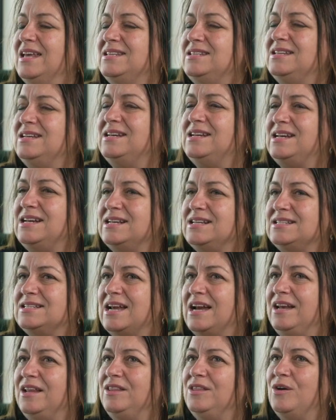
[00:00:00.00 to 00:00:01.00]
Isn't it
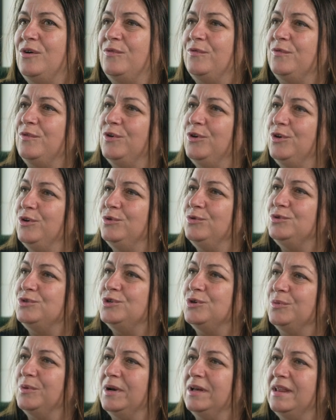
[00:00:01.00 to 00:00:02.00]
exciting though for you
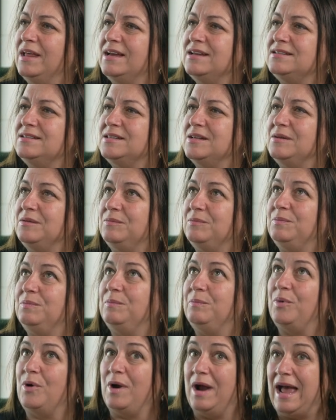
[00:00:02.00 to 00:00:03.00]
to realize that
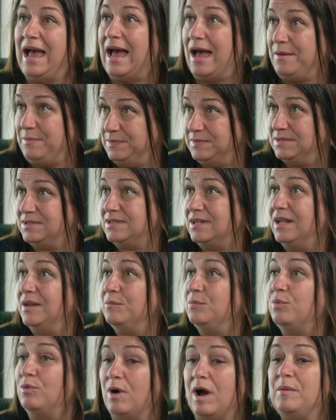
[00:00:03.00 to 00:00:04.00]
perhaps
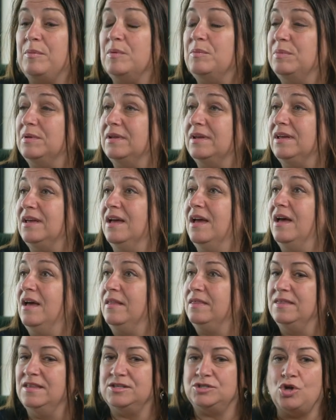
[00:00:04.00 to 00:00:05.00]
and probably
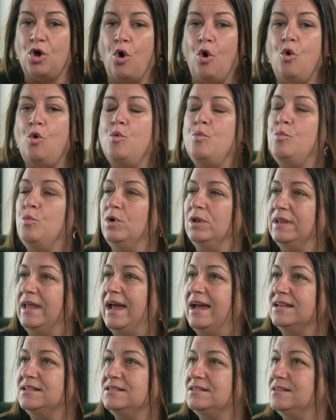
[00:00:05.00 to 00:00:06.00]
this home will
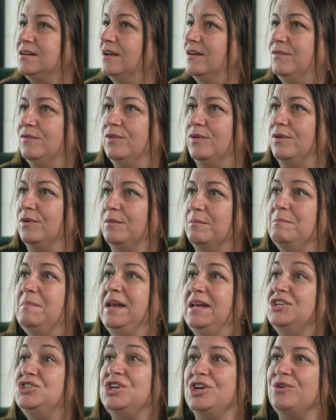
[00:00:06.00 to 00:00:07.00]
last for
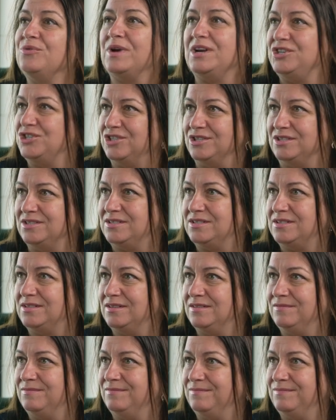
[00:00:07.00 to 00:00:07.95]
many generations?